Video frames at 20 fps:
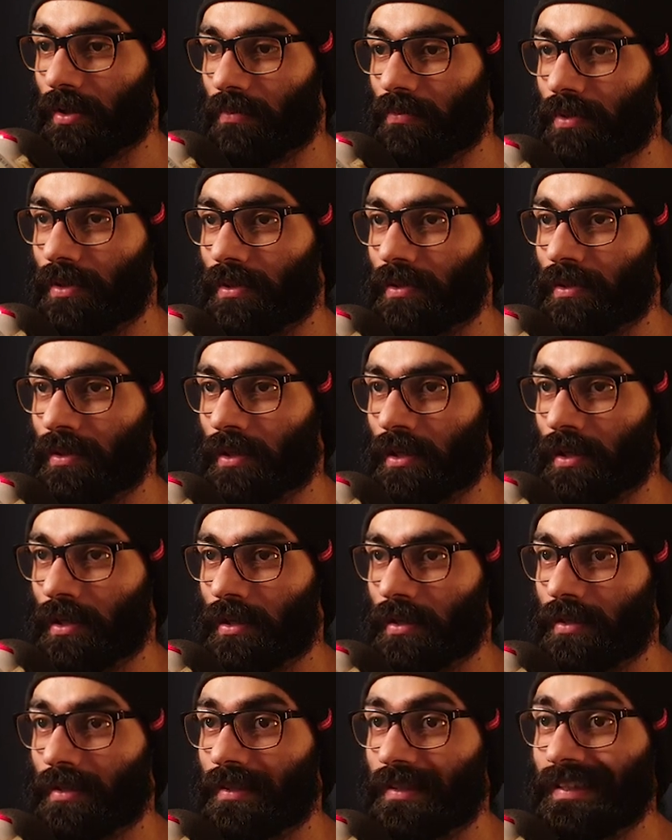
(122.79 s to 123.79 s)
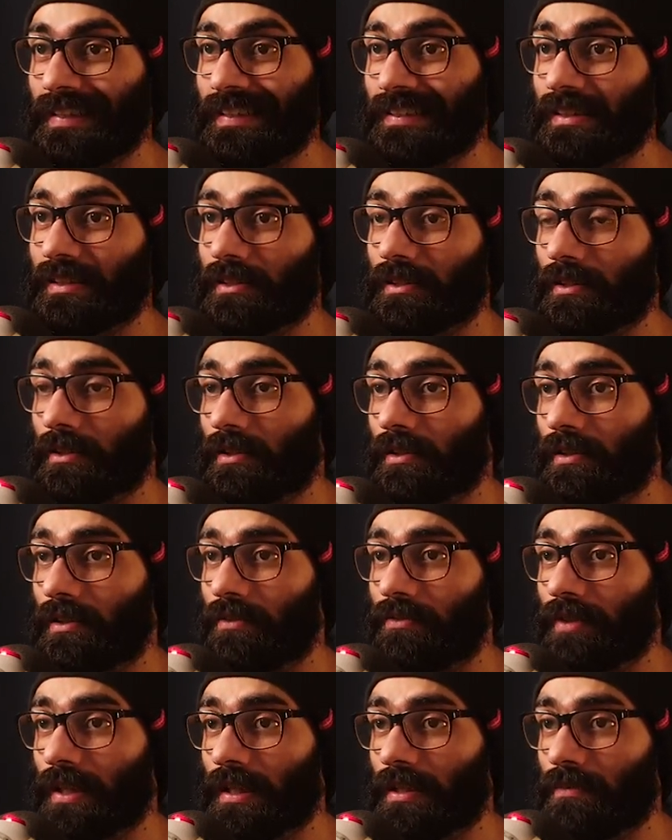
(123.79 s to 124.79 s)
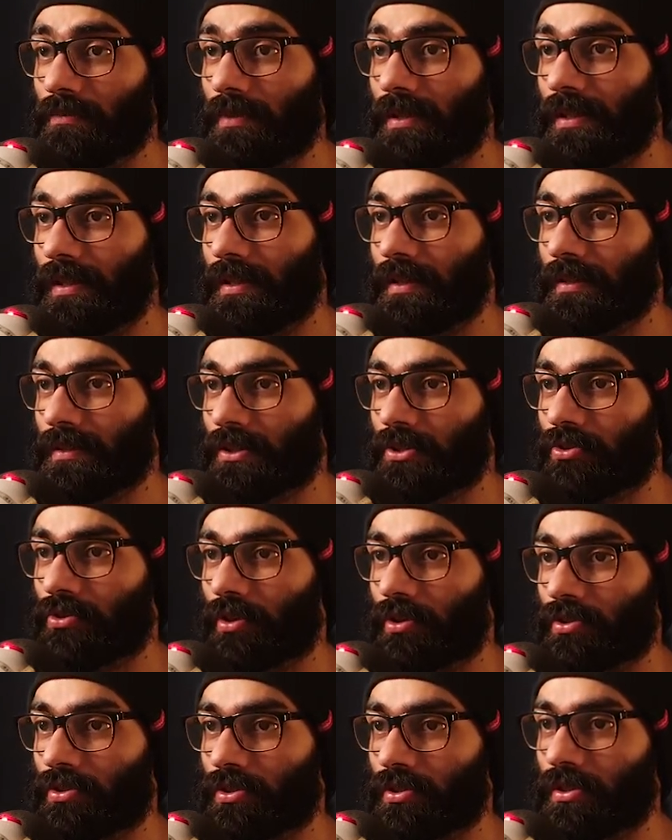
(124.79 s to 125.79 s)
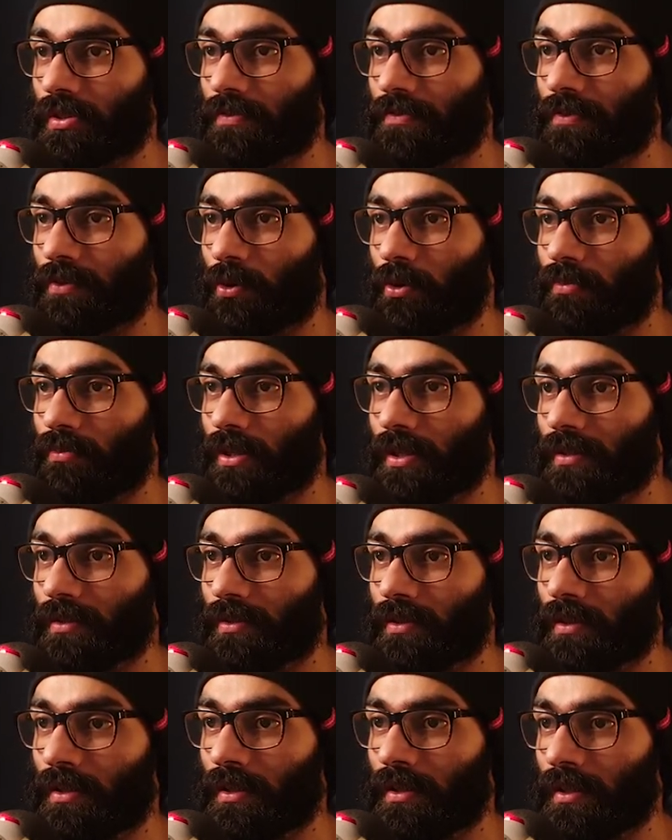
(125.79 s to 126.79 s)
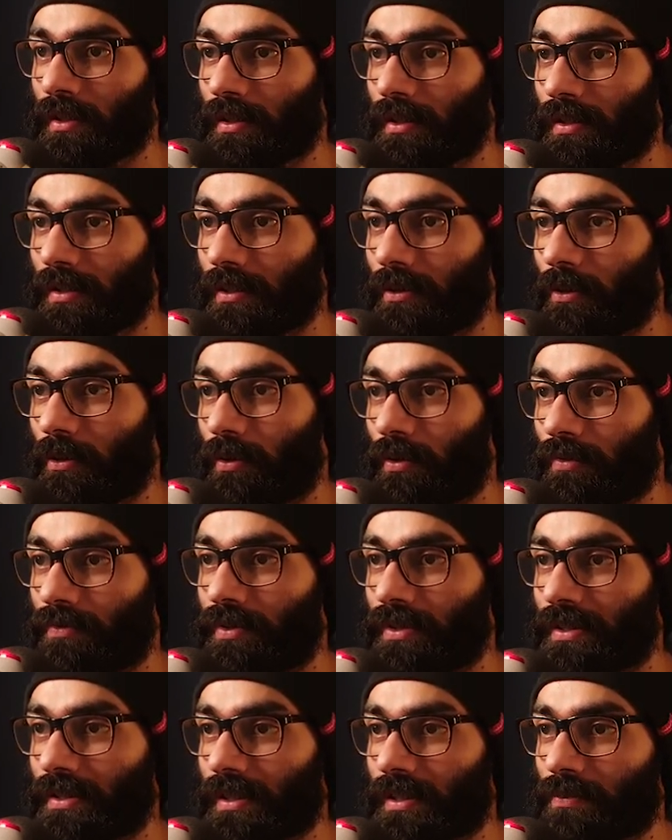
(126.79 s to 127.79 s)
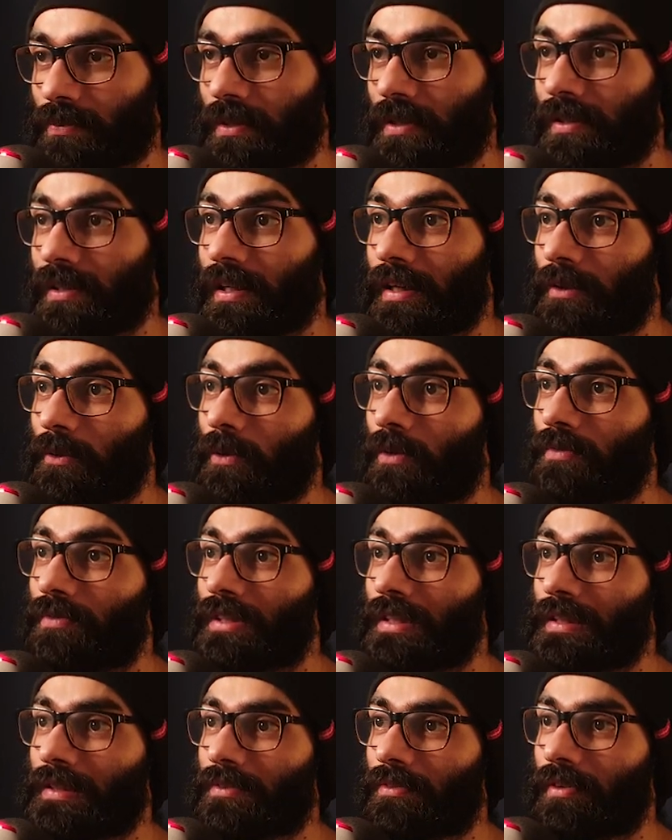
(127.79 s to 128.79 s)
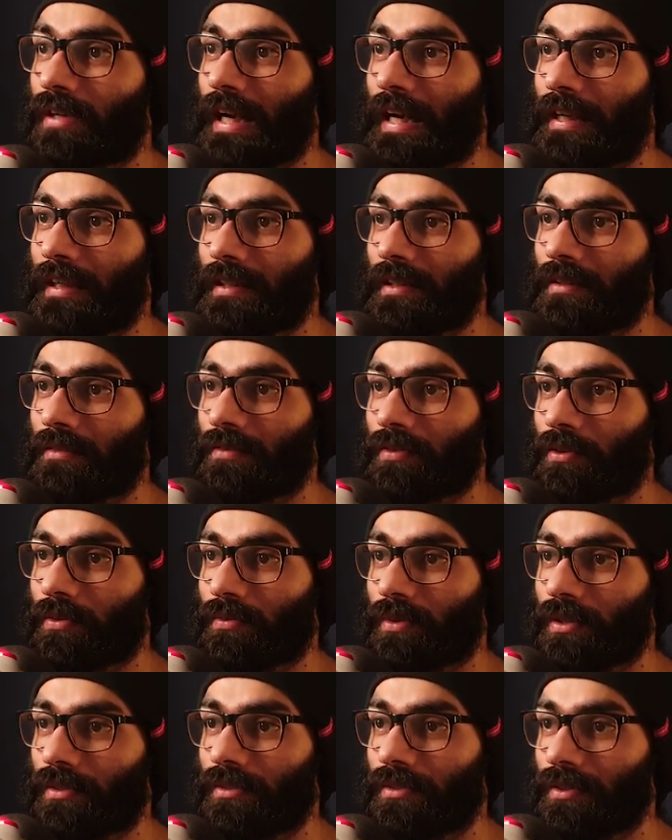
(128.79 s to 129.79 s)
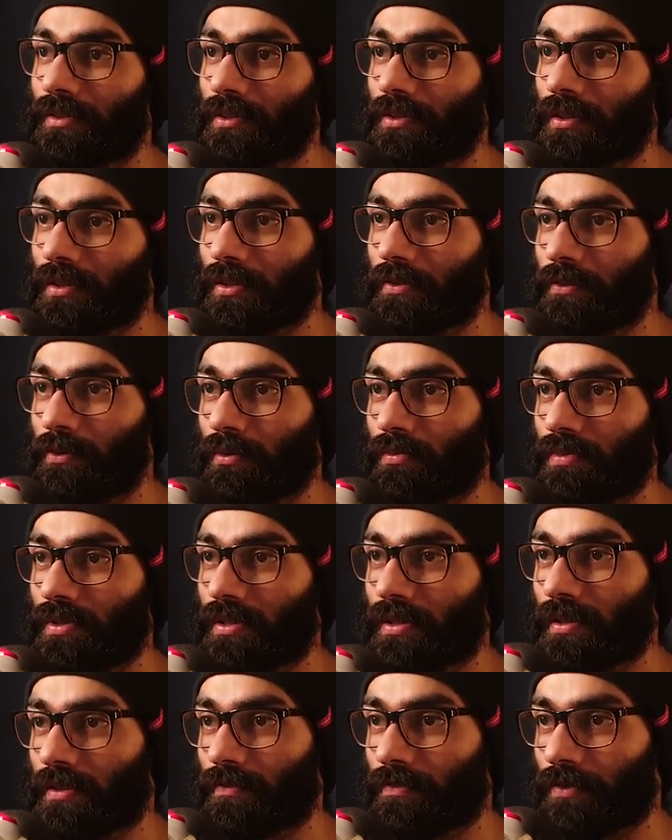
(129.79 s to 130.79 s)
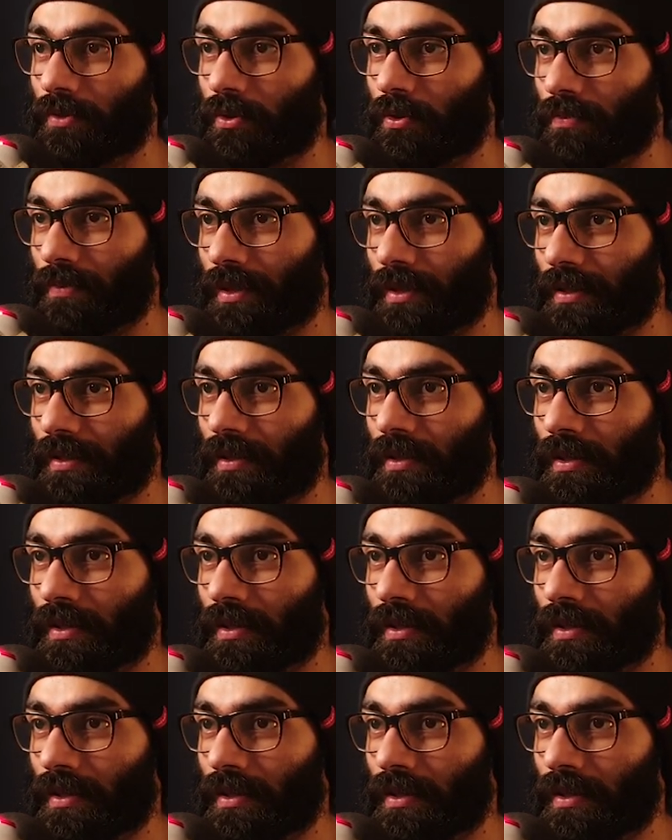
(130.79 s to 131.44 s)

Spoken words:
up, but the way the building structures are forming, all of this has been done, like all of these flying in from here, the cubes and then forming.